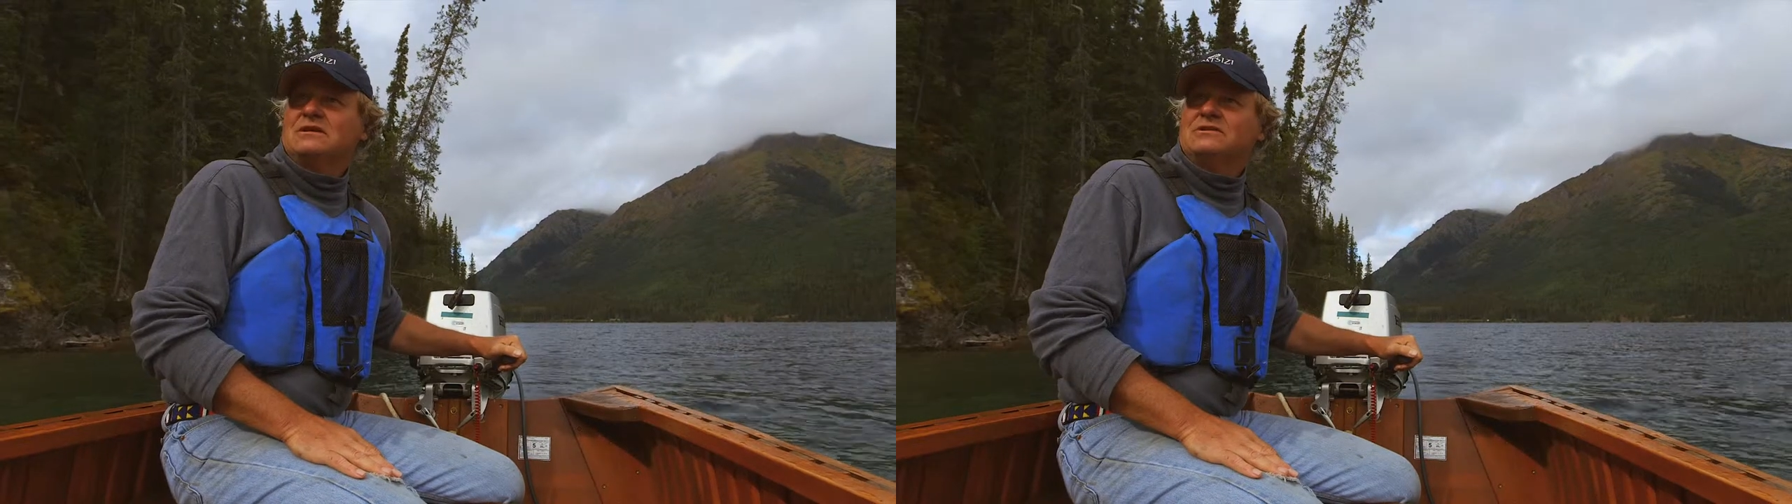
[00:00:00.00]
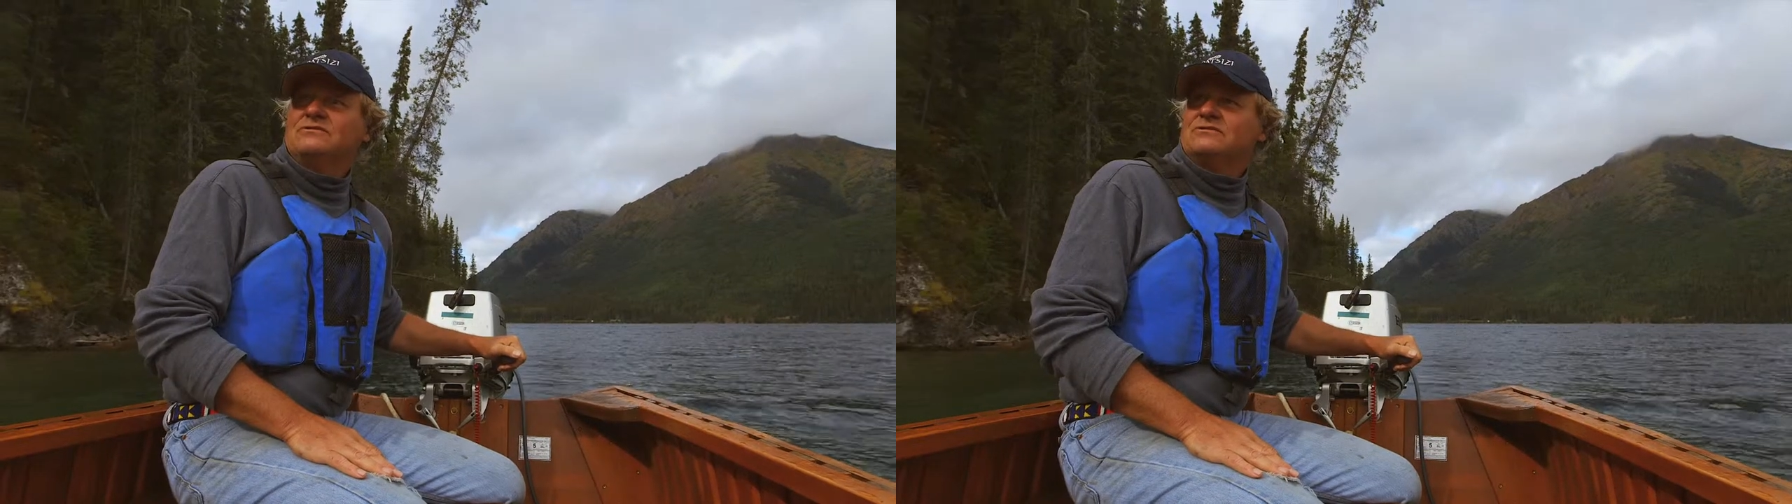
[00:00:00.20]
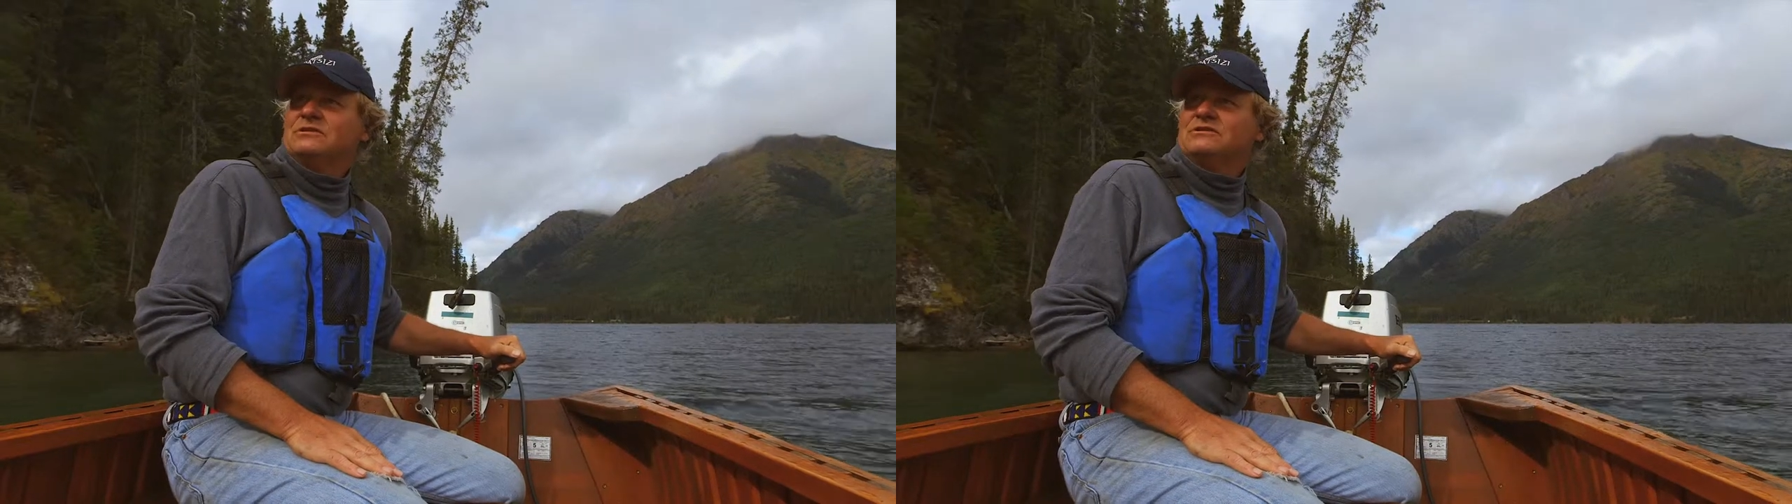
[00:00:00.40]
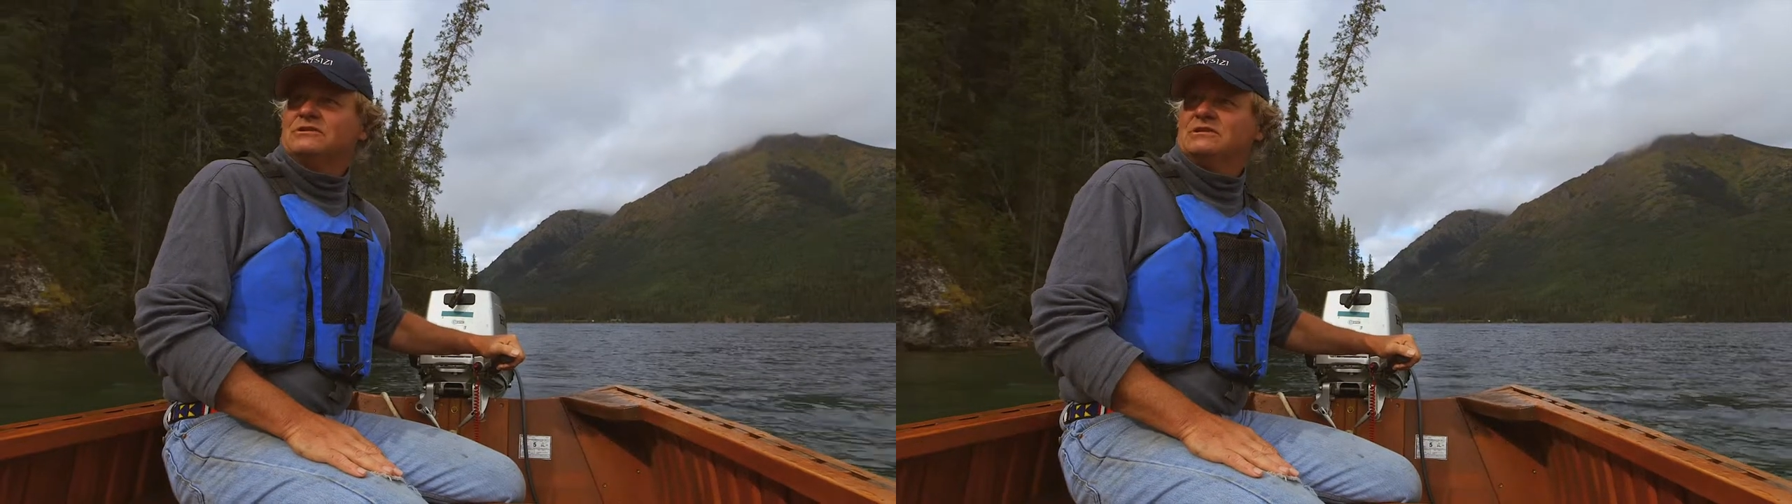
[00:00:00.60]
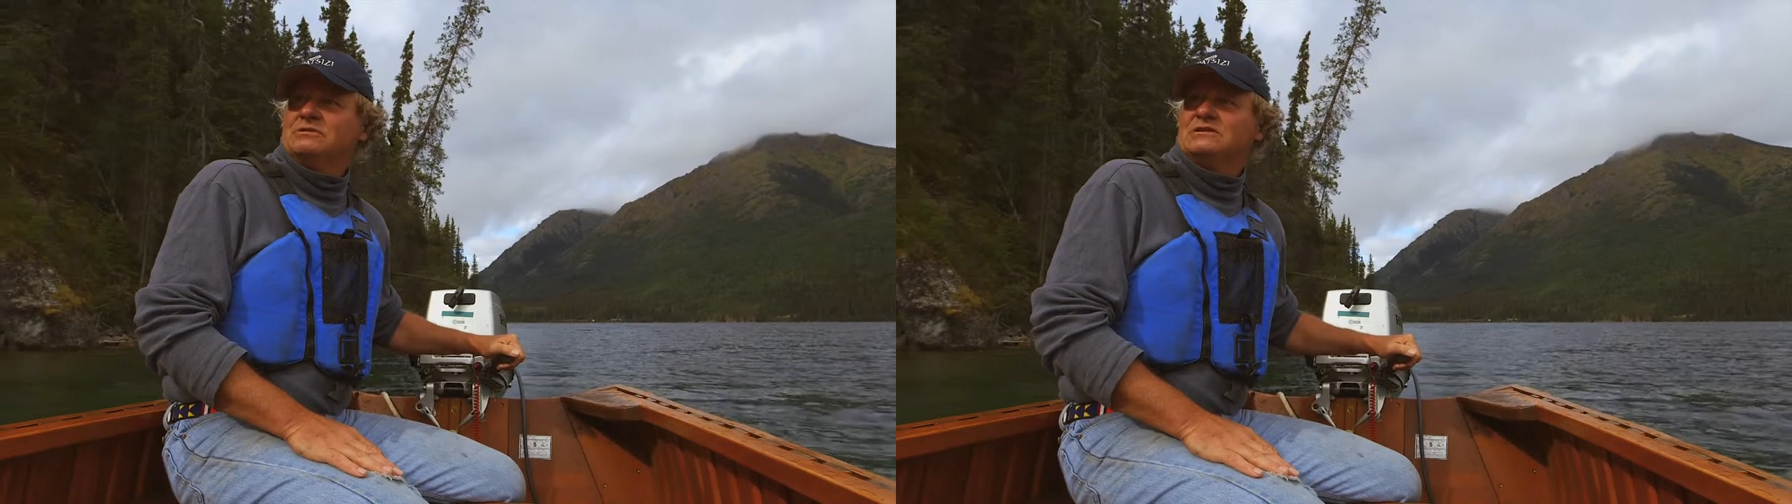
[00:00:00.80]
on the
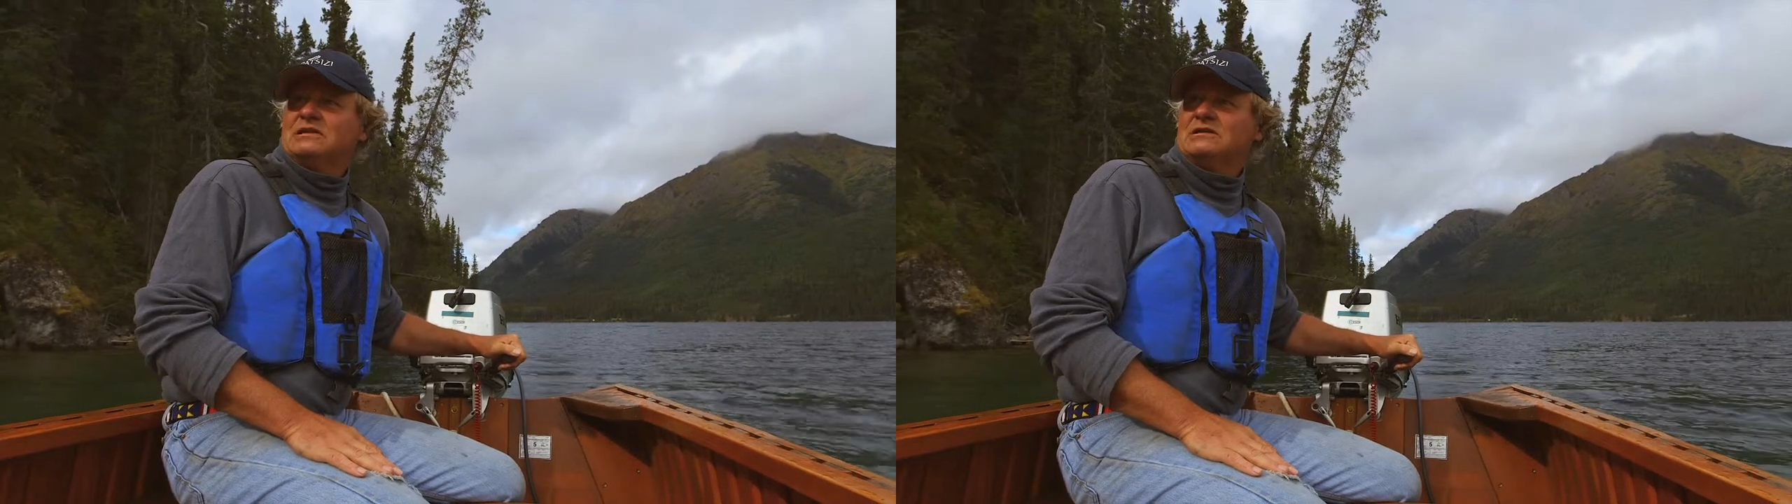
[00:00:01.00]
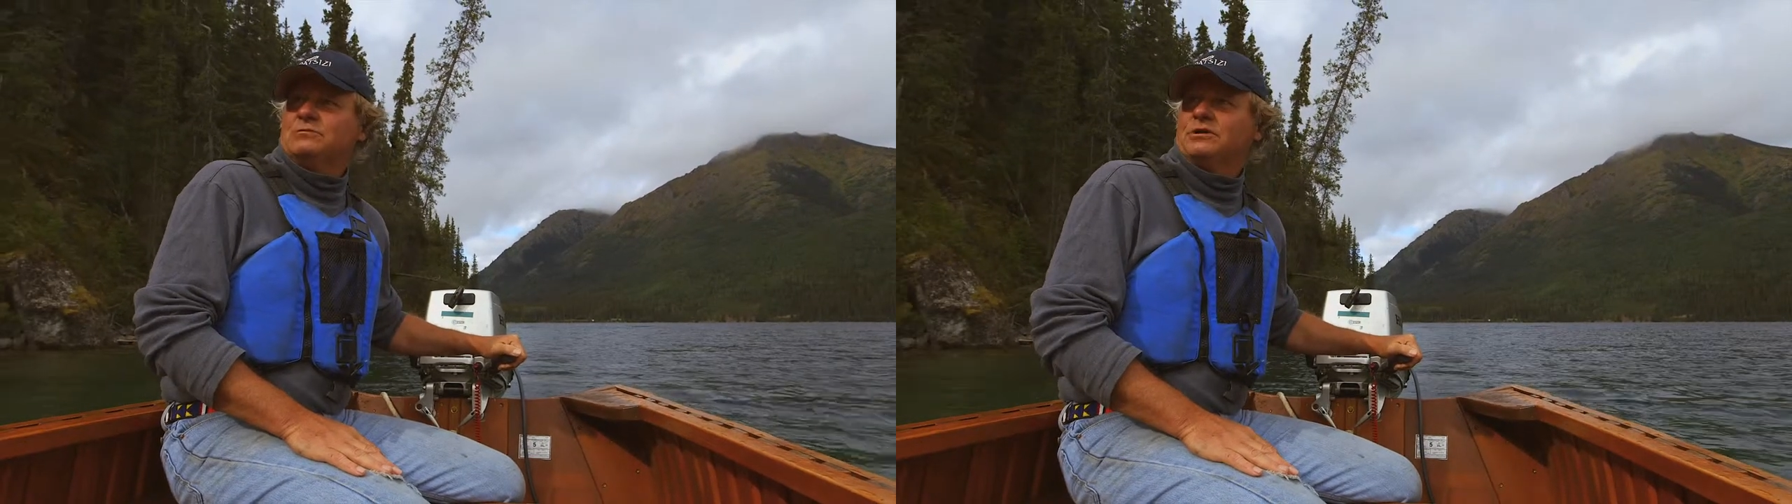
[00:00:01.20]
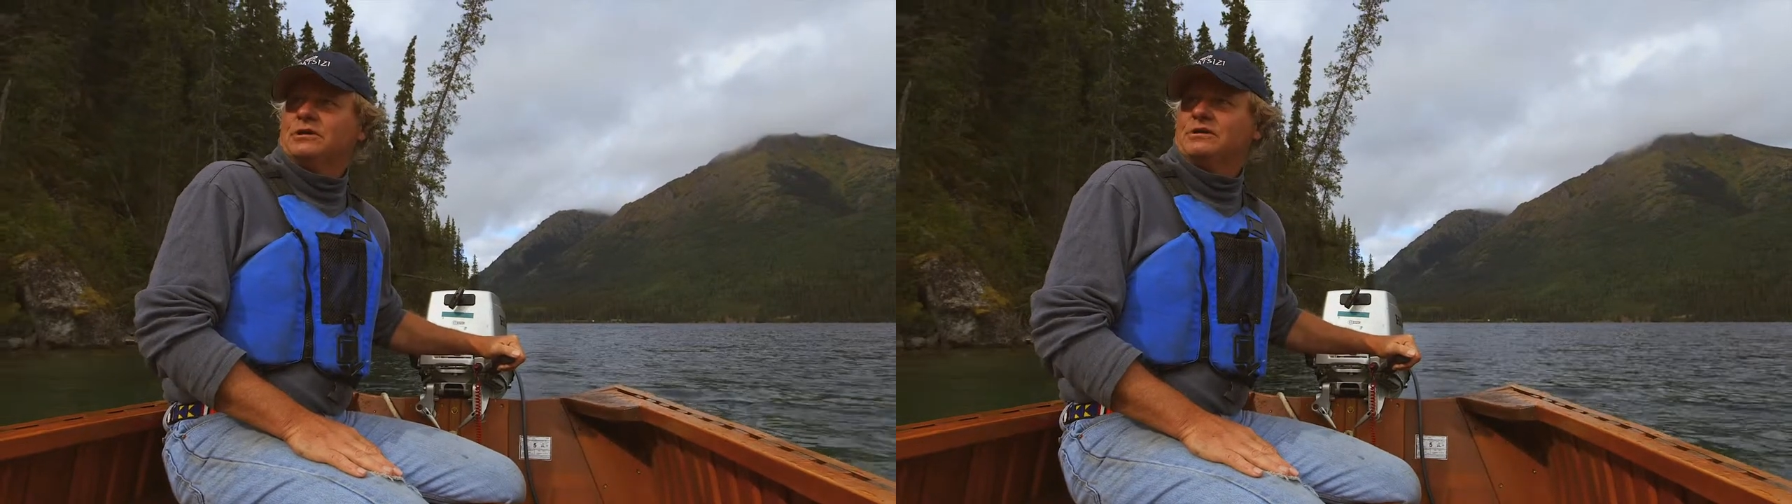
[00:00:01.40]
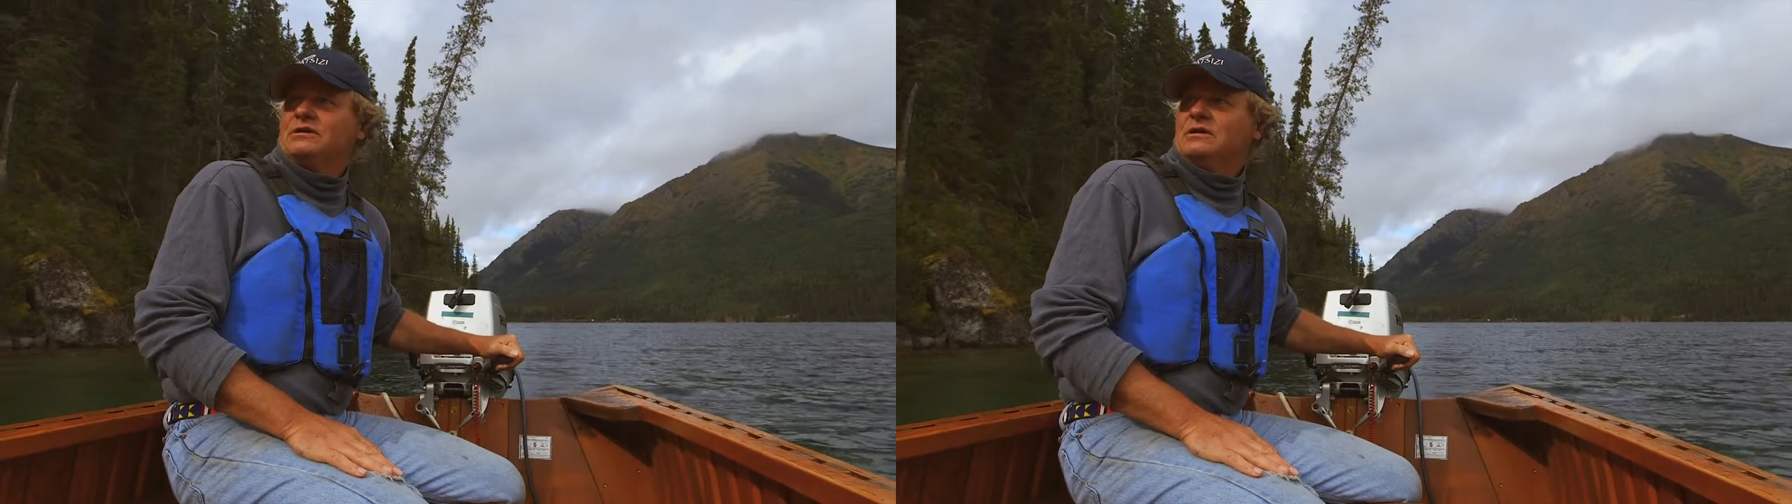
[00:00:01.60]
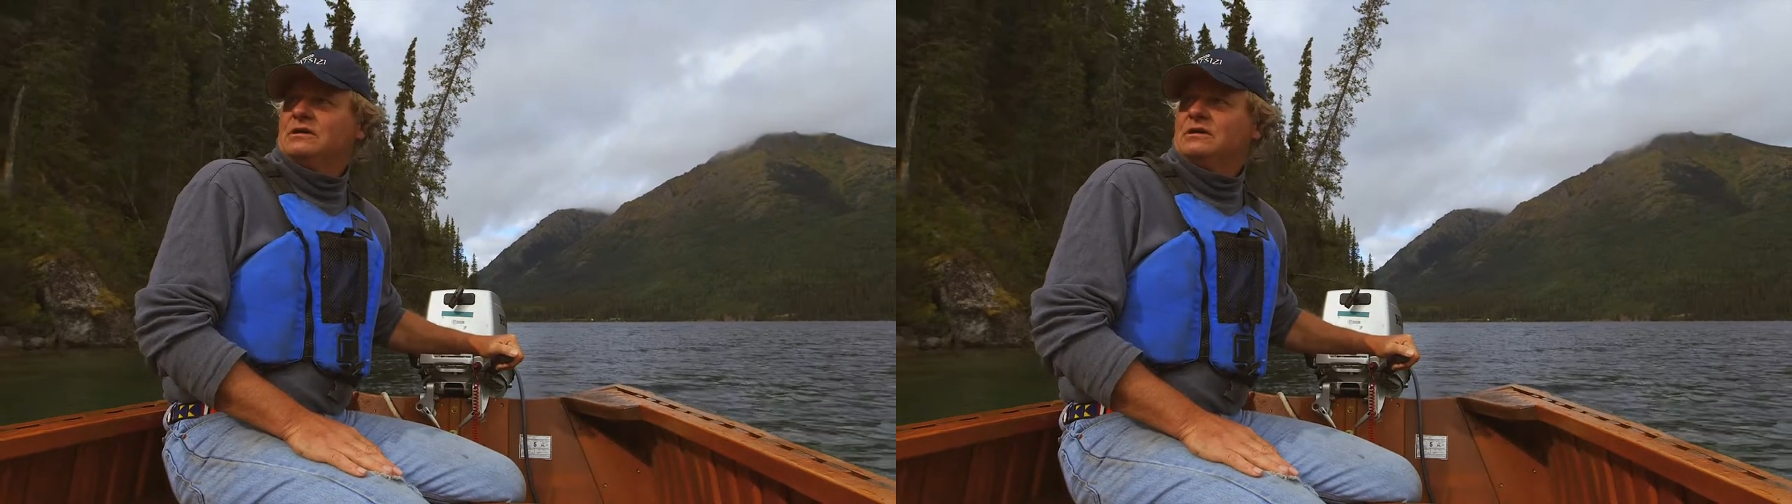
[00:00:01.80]
frontier, we celebrated